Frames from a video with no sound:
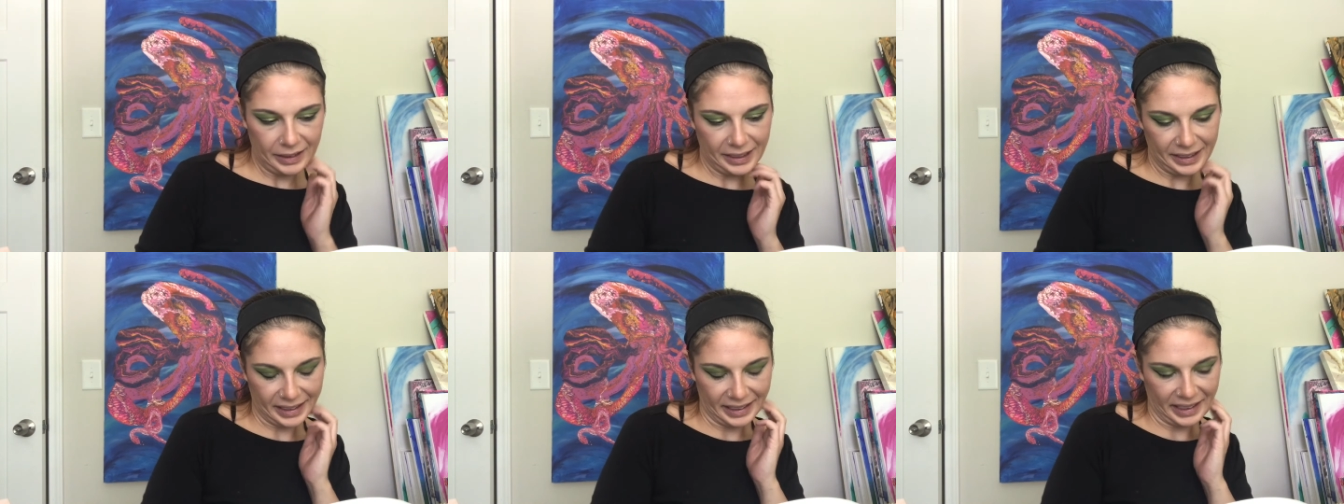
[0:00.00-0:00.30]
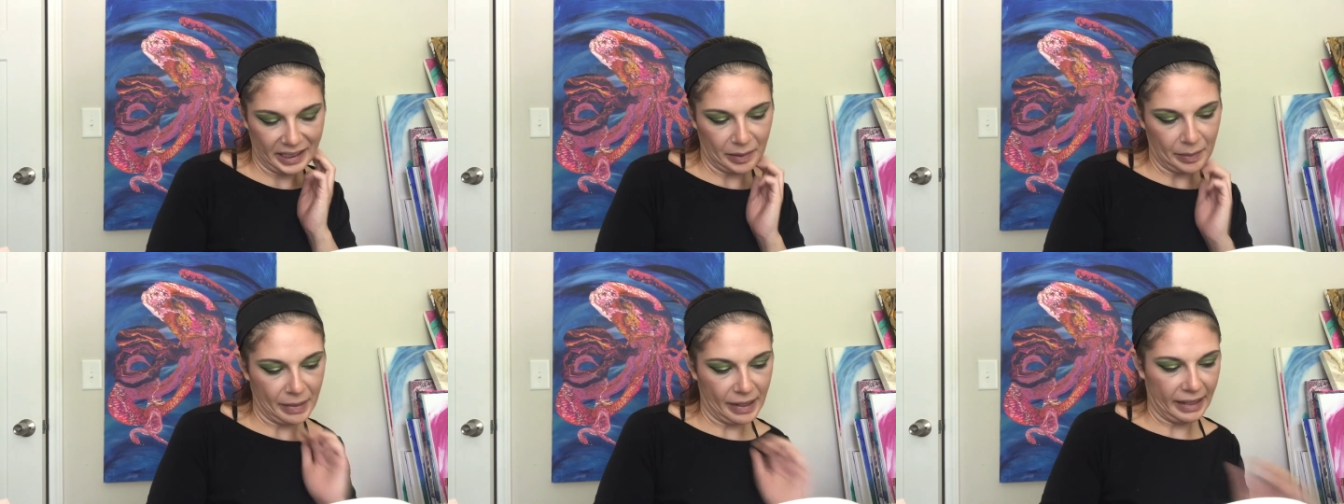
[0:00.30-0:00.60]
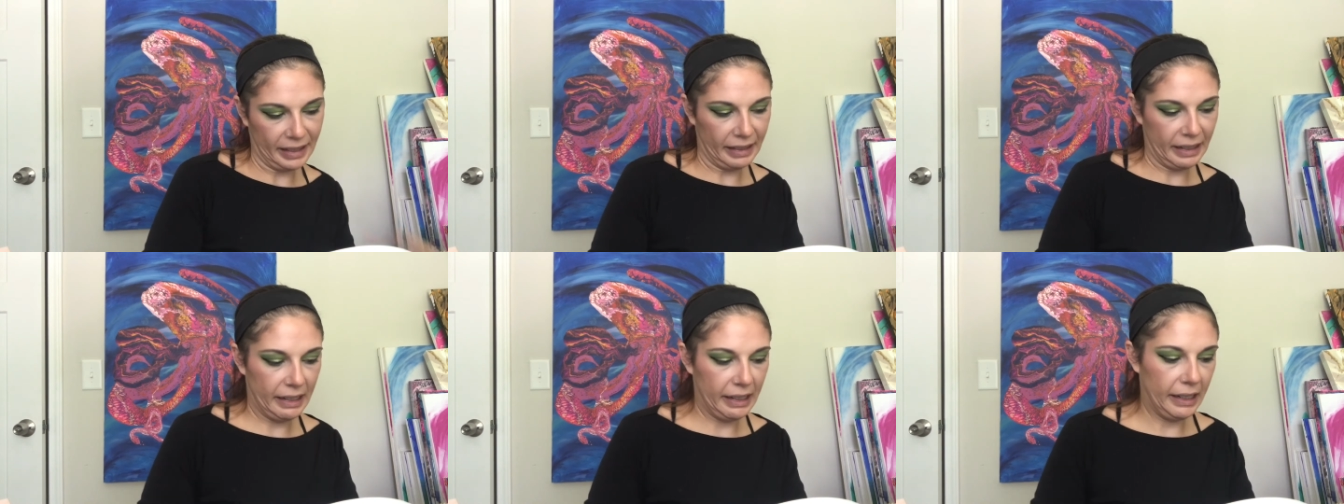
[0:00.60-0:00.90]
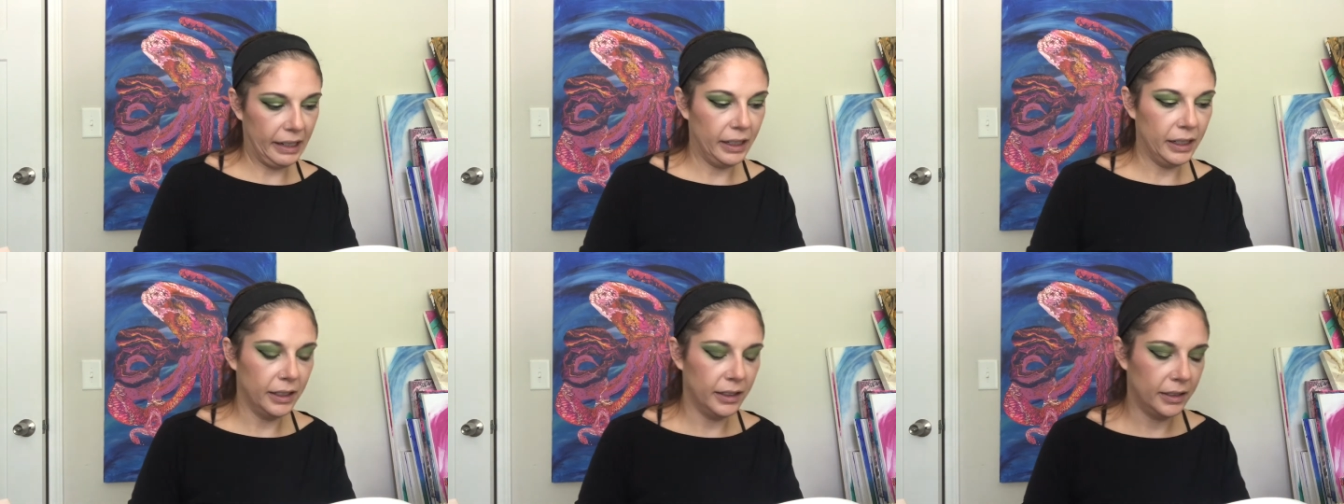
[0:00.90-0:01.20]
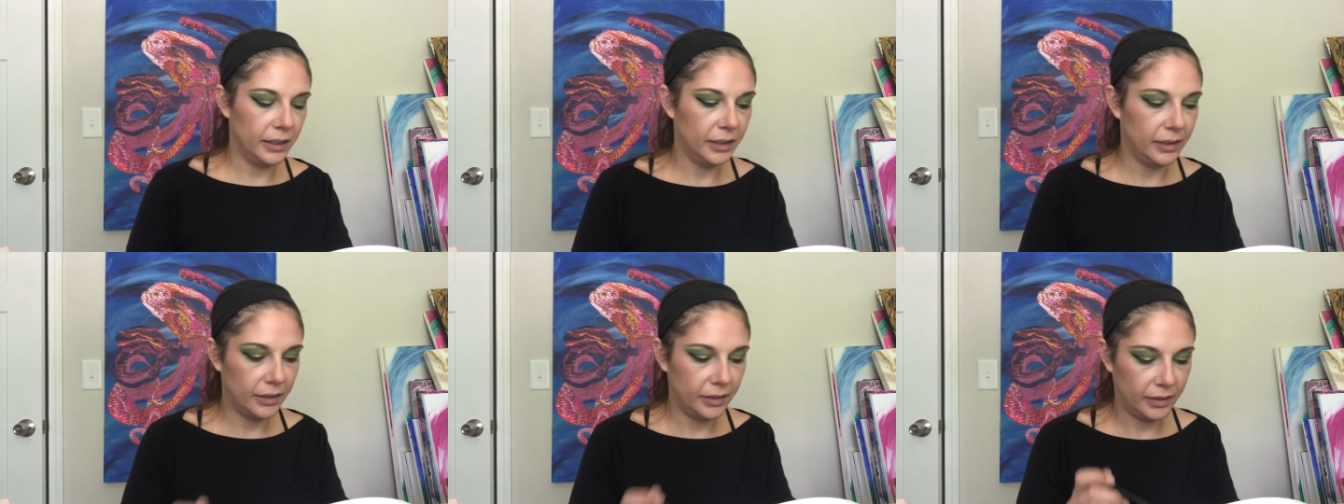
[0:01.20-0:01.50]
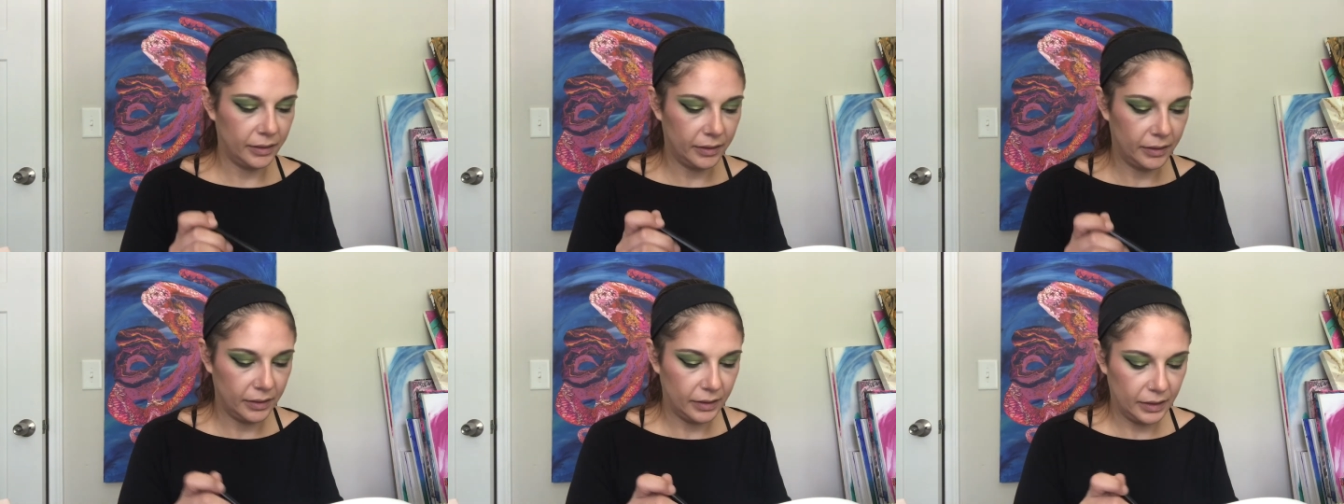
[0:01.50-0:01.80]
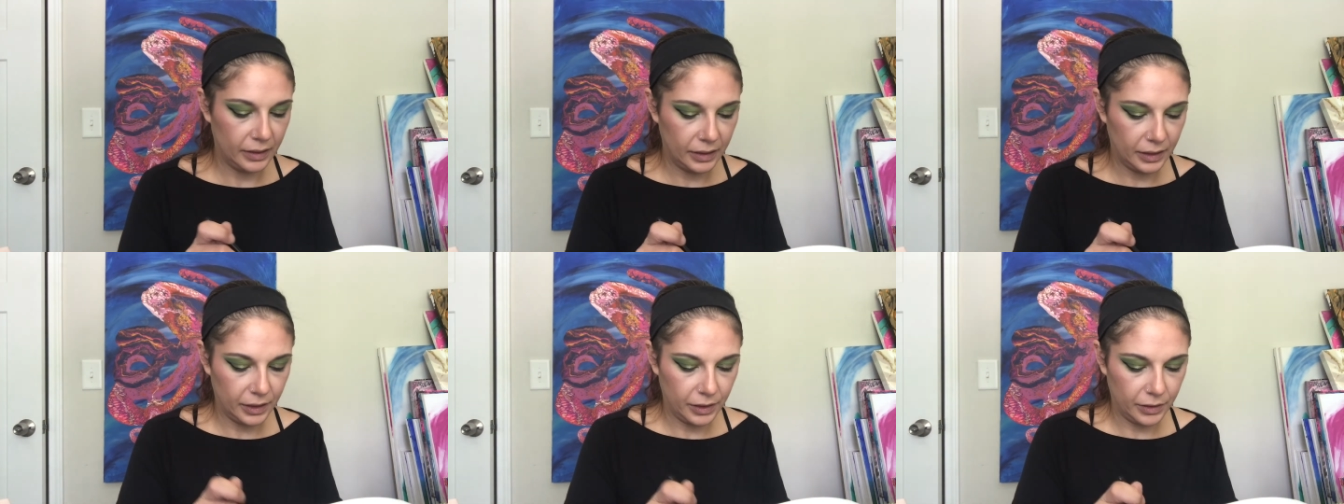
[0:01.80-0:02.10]
feel like it might need
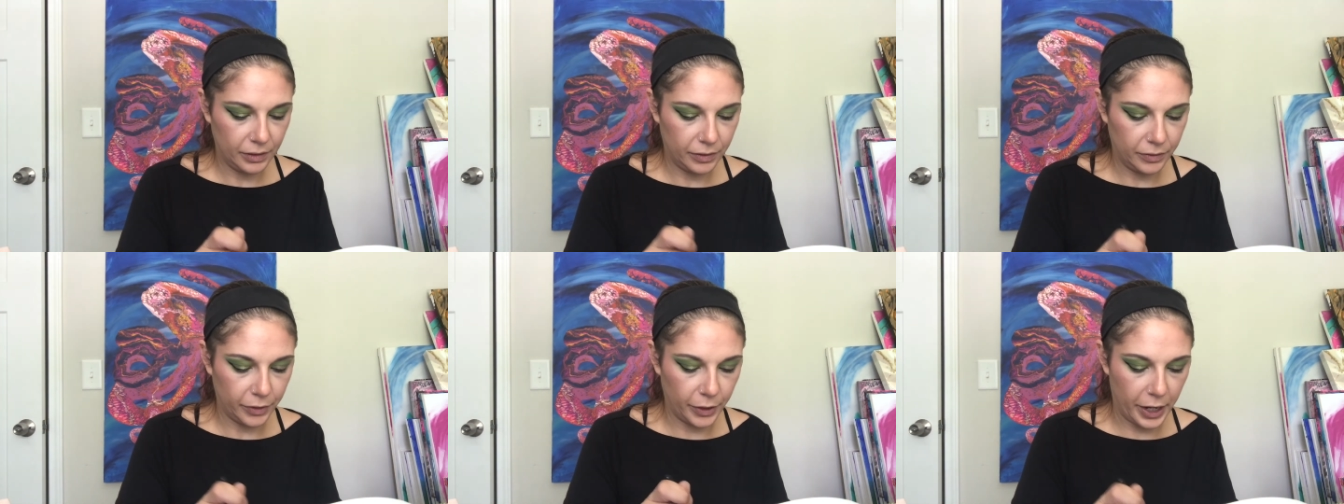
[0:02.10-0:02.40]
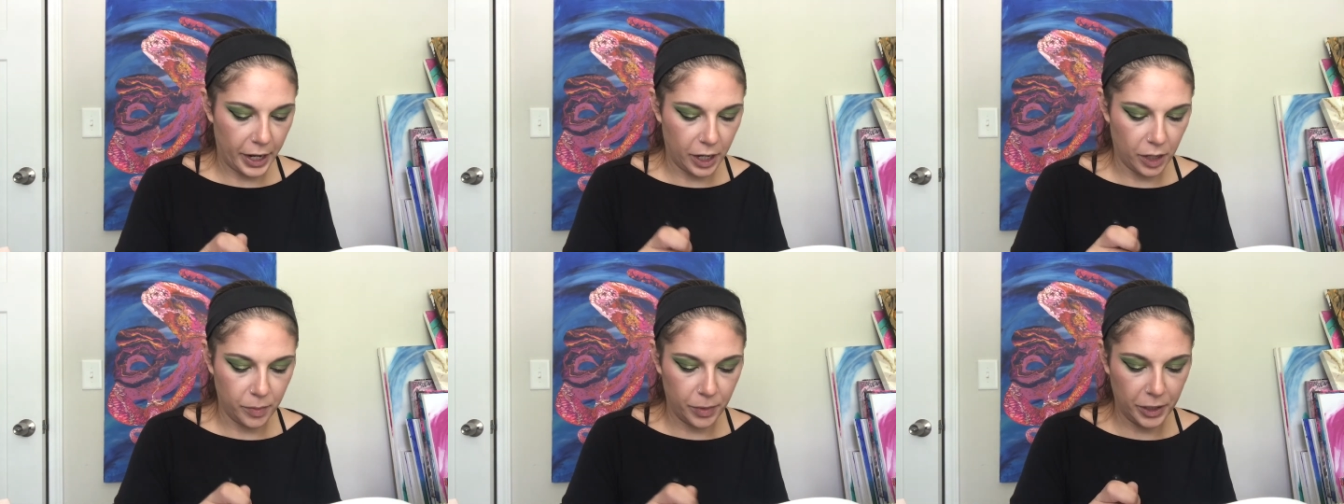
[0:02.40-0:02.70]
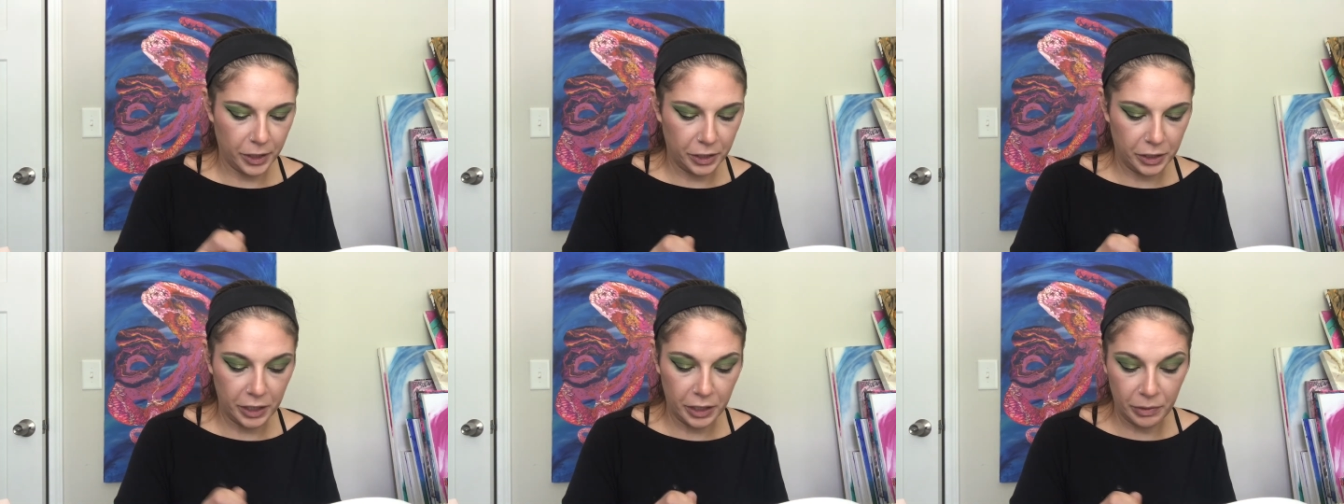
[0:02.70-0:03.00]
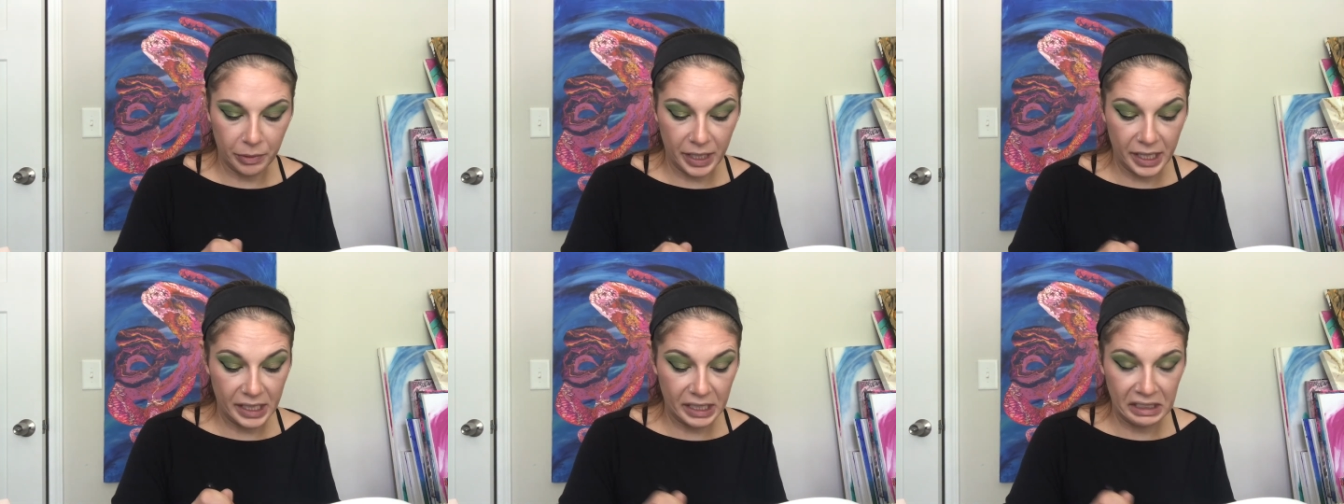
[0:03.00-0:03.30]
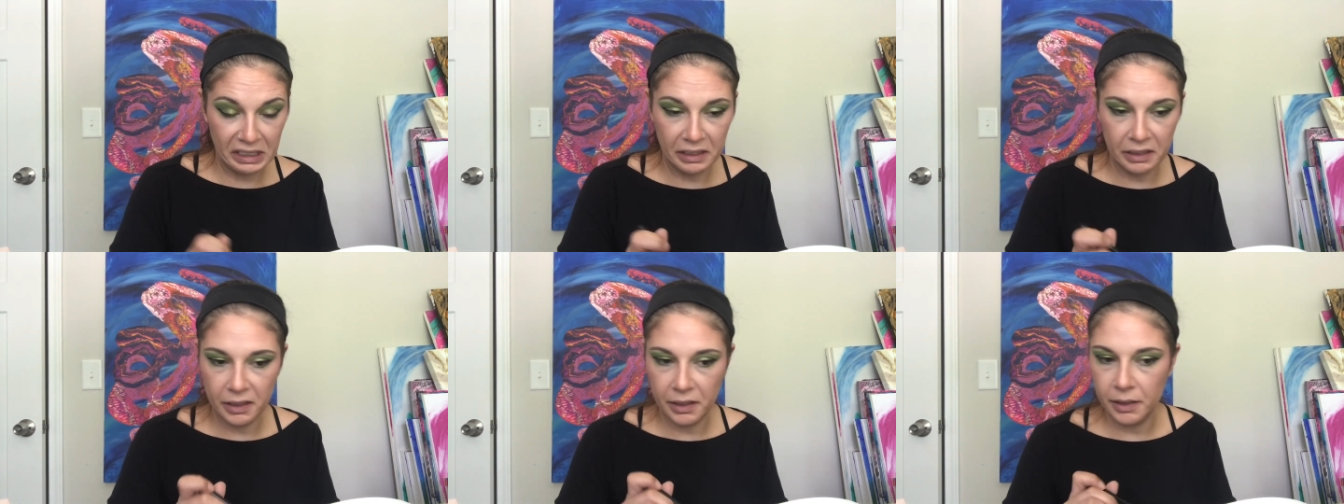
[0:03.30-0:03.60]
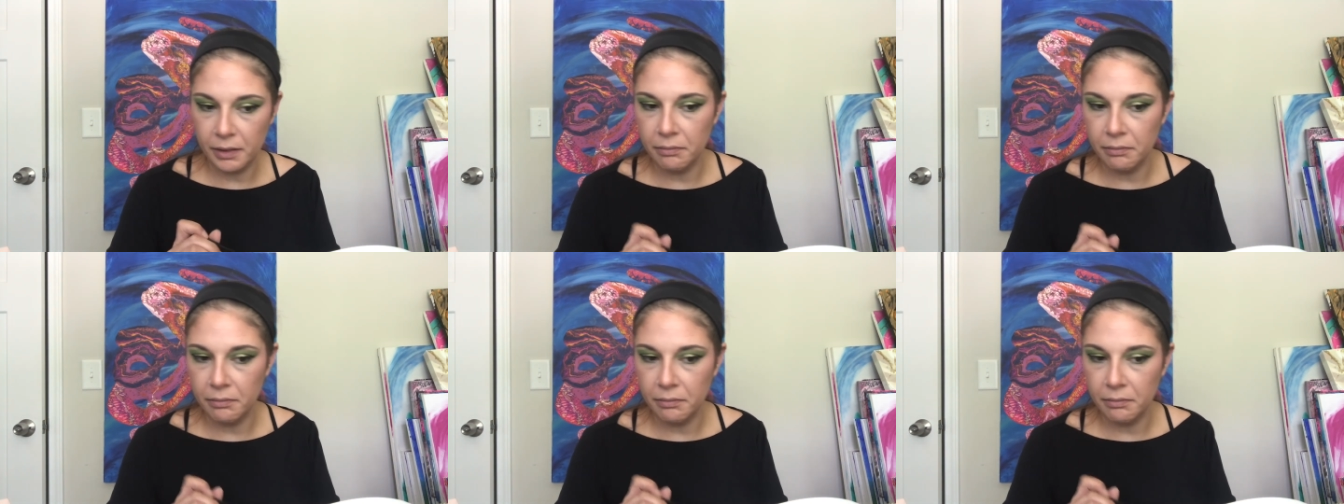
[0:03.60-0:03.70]
for airbrushing reasons.